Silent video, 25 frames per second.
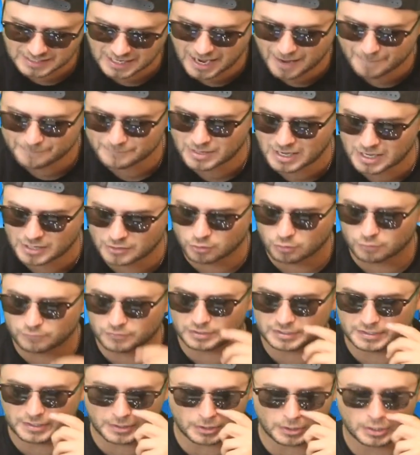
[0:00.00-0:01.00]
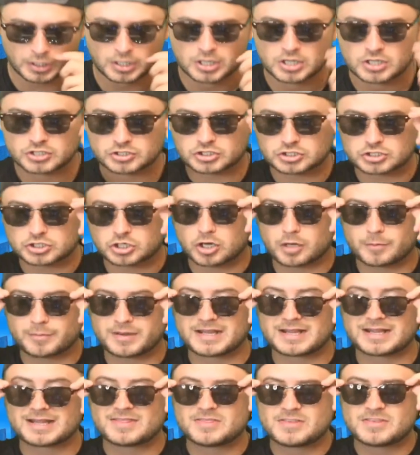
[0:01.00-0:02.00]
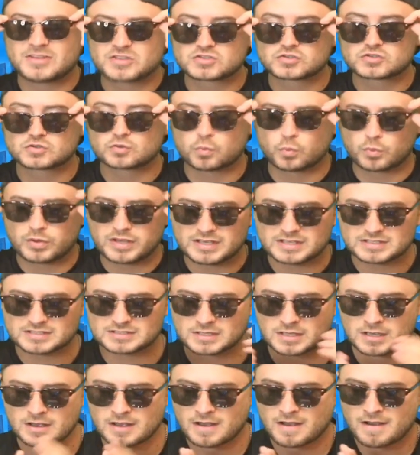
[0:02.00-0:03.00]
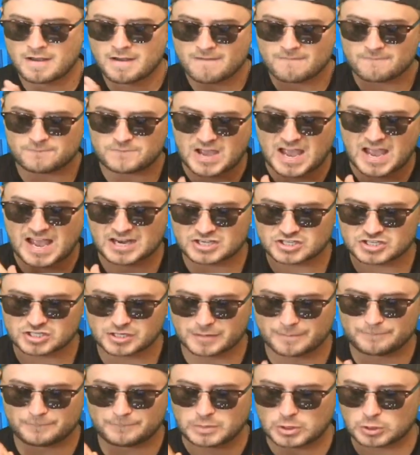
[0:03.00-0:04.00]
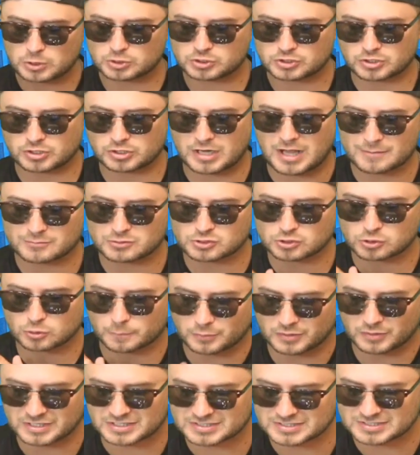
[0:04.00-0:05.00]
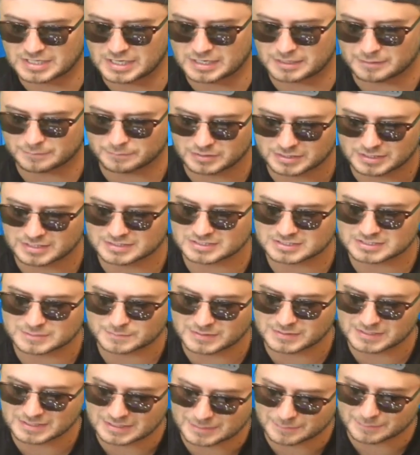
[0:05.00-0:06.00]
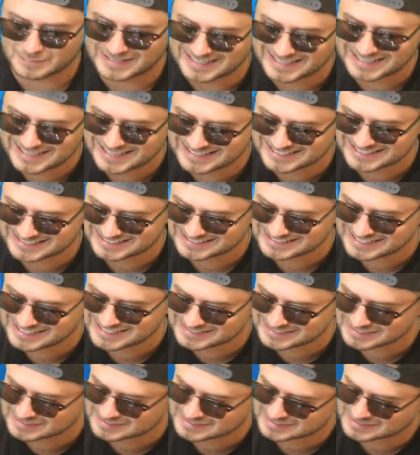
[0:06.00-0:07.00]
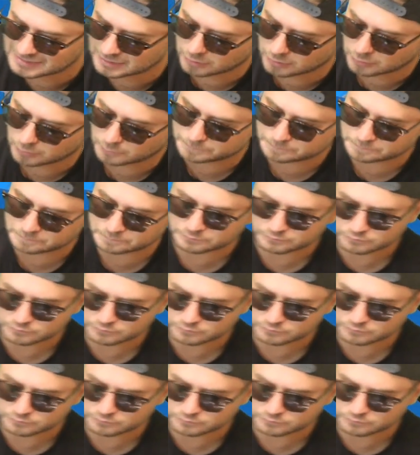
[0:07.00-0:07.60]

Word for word: hop on over here determining this week's faction booster. And I'm super excited because it's the beginning of the season still.